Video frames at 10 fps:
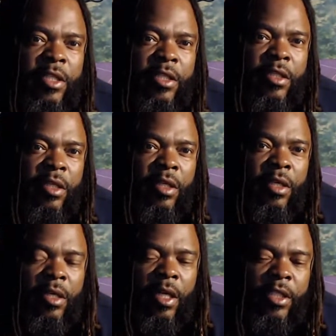
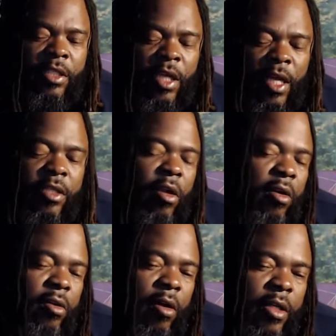just like
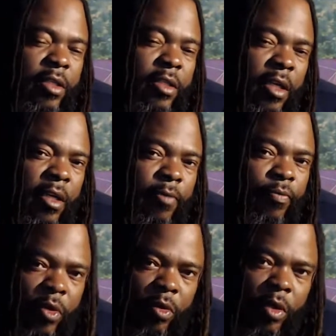starting all this shit.
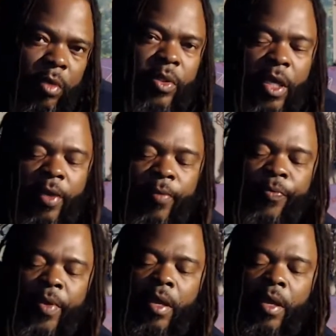You know what I'm saying?